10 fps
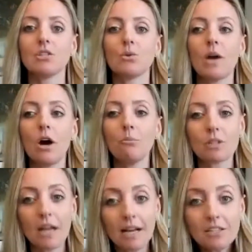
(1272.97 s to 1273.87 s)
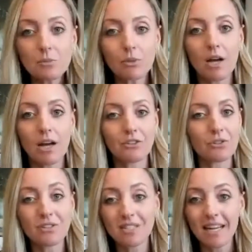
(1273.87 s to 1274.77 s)
to help your customer
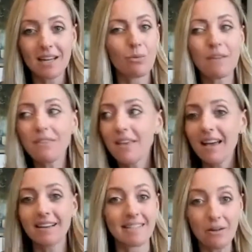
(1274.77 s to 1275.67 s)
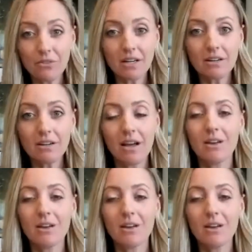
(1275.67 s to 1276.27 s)
understand what the heck is out there